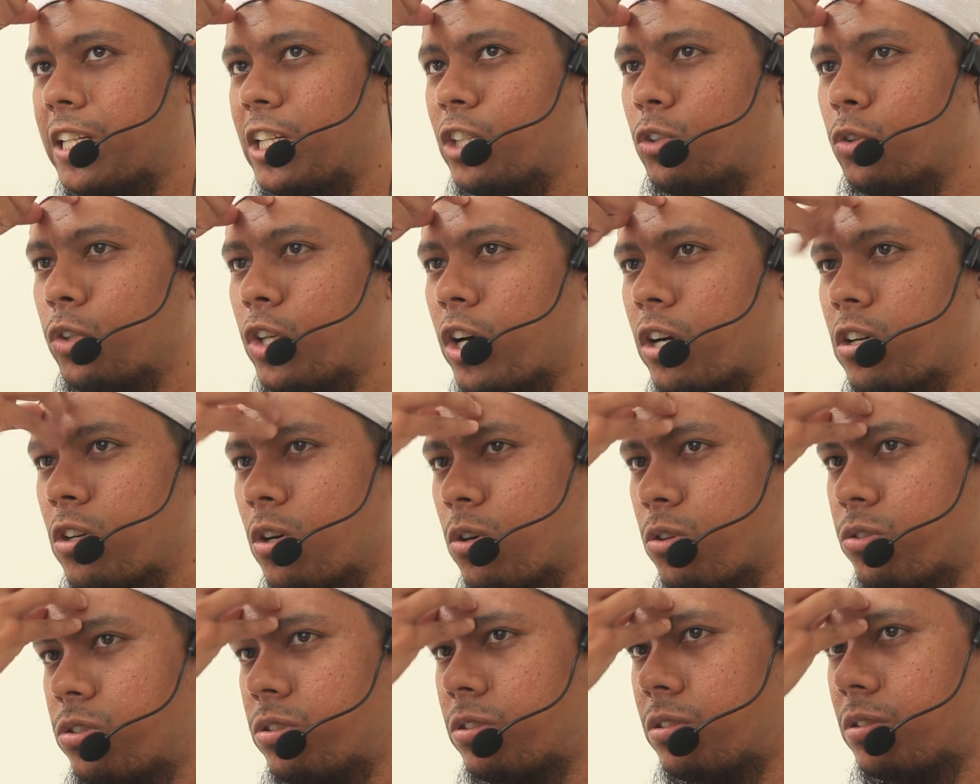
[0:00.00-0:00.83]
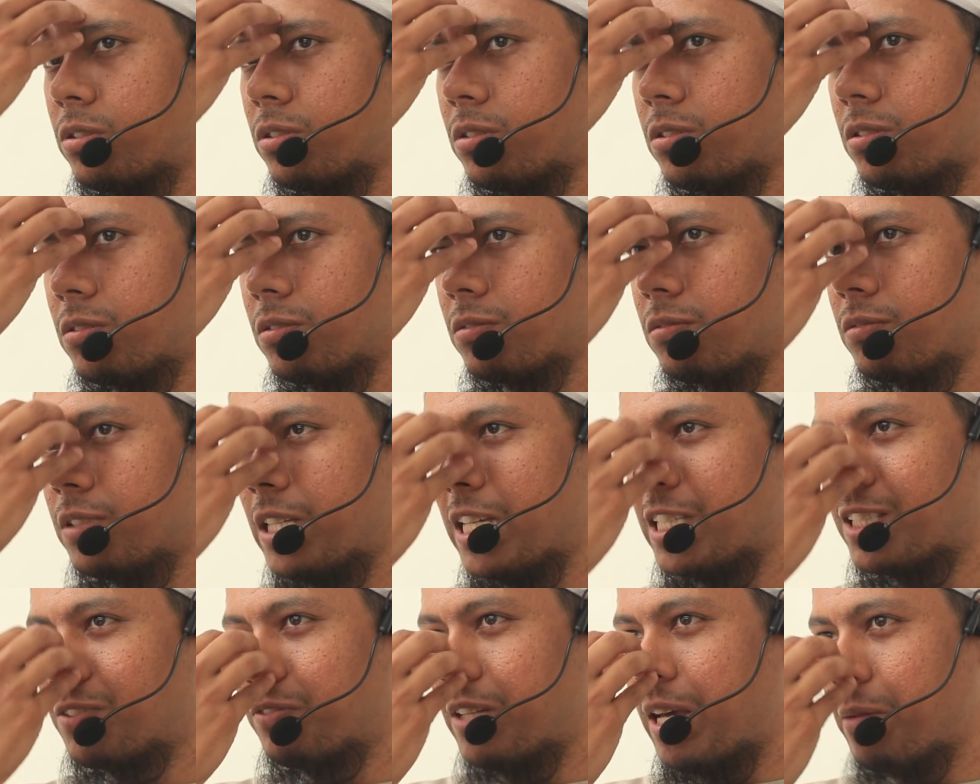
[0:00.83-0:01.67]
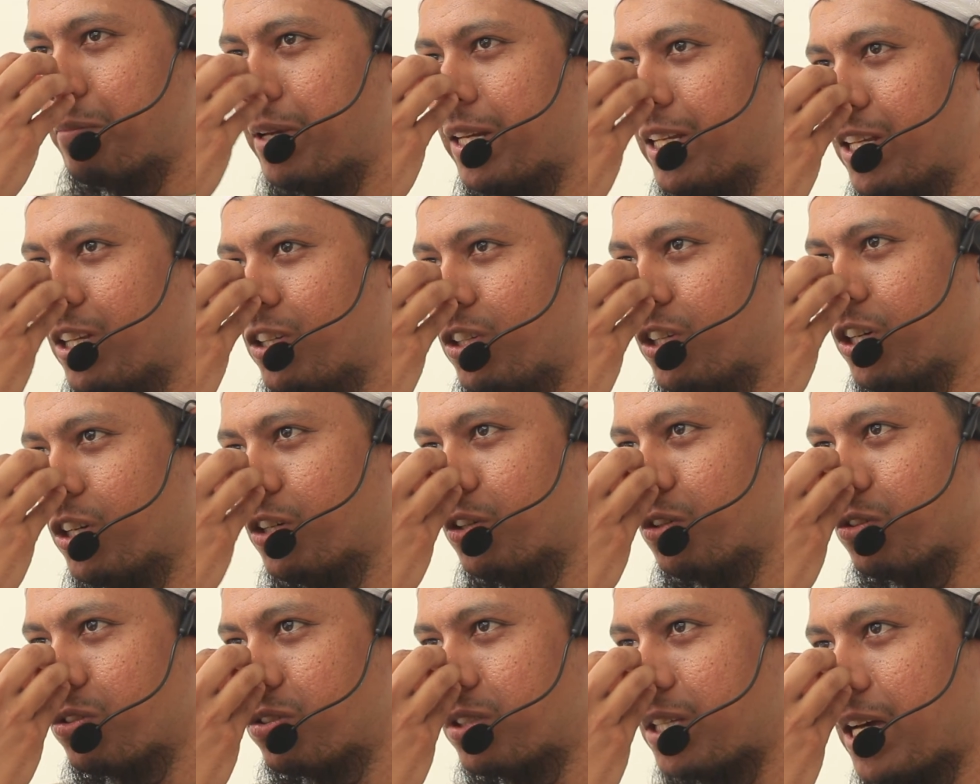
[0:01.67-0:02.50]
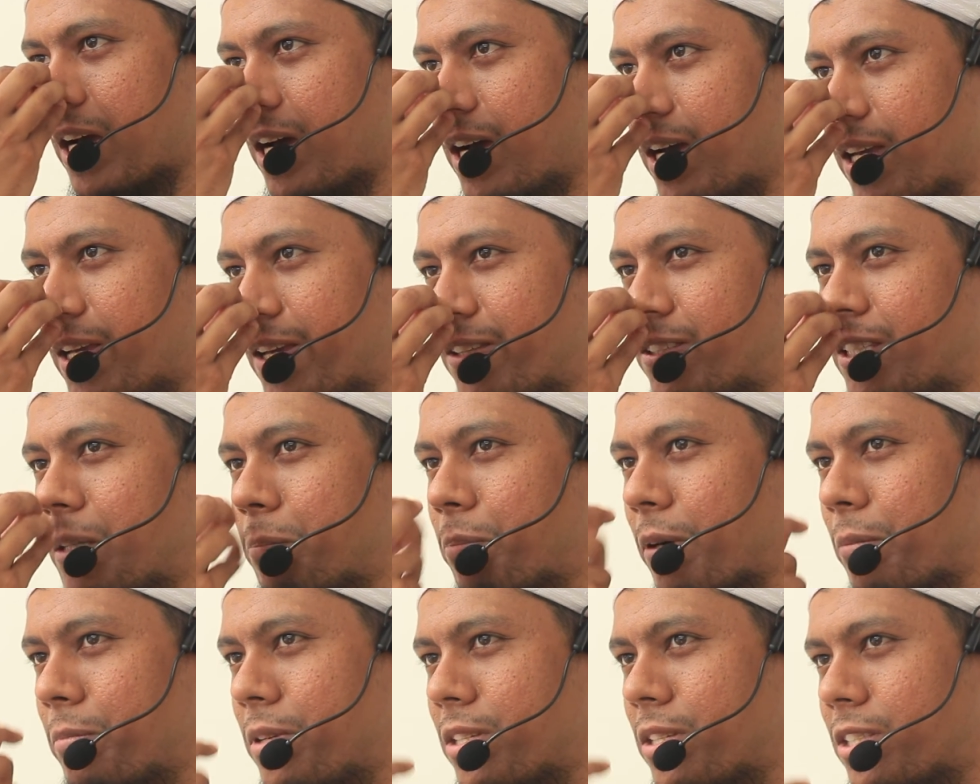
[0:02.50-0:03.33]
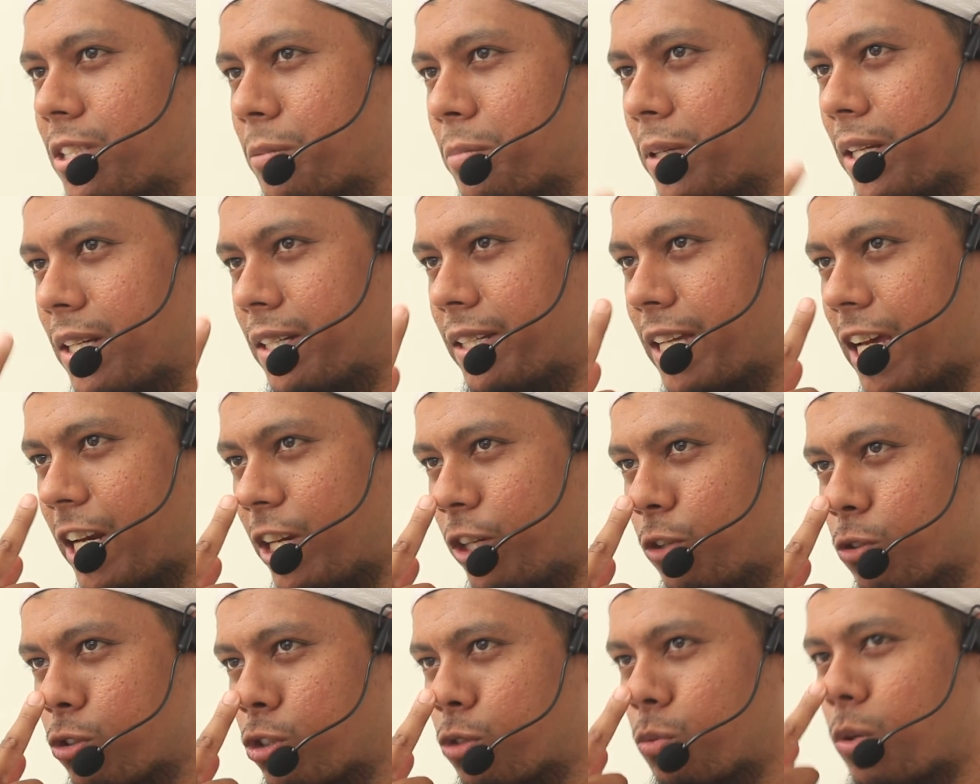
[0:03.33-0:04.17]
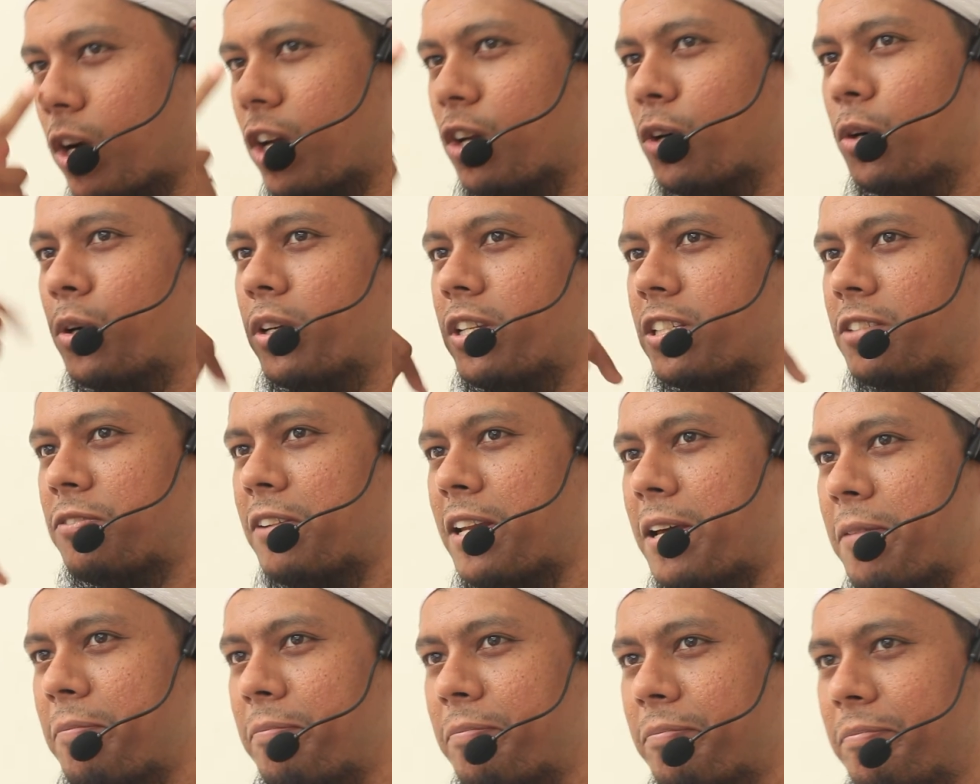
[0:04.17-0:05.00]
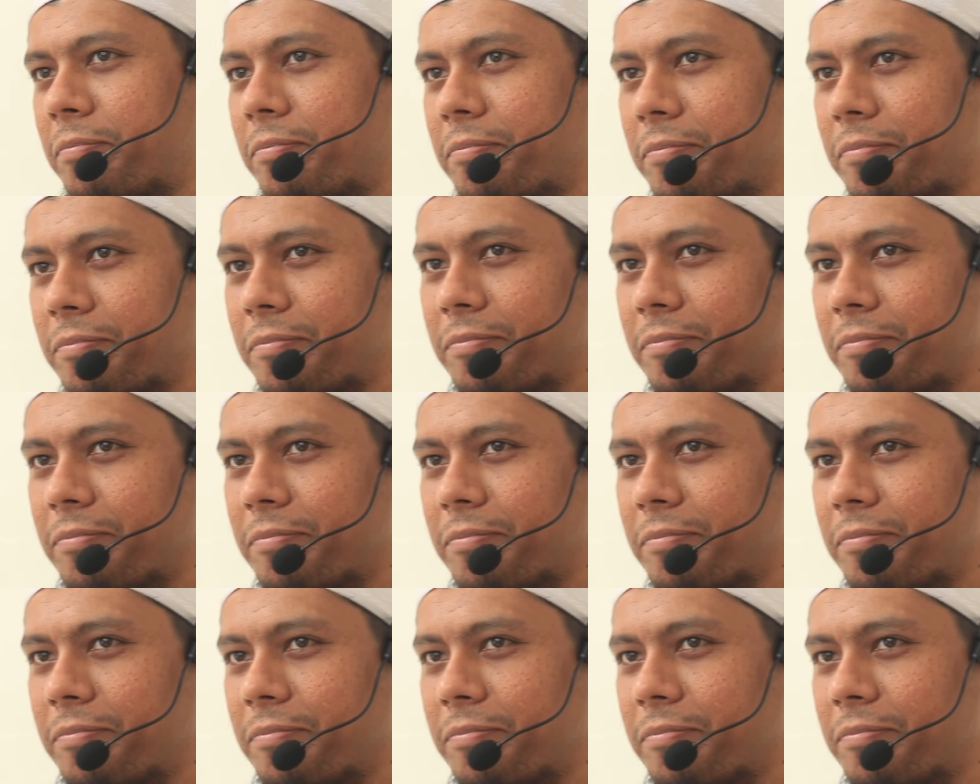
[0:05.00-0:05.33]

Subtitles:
into your nose, there's phlegm in your nose. Is it permissible that you swallow this phlegm?